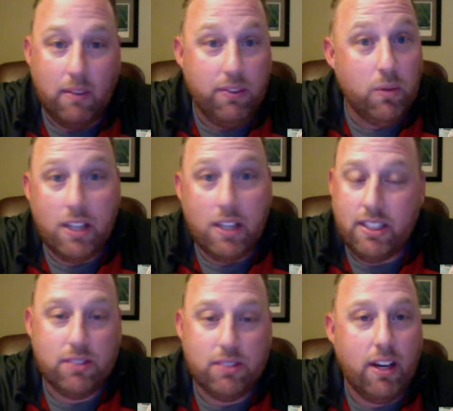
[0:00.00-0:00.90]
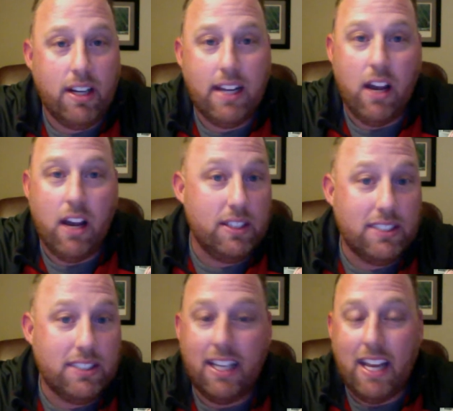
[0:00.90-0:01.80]
If you're watching this right now,
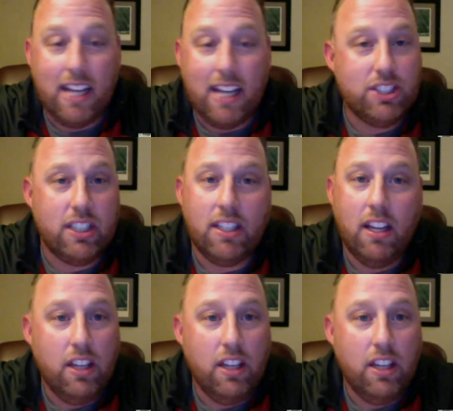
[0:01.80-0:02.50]
it's a connection.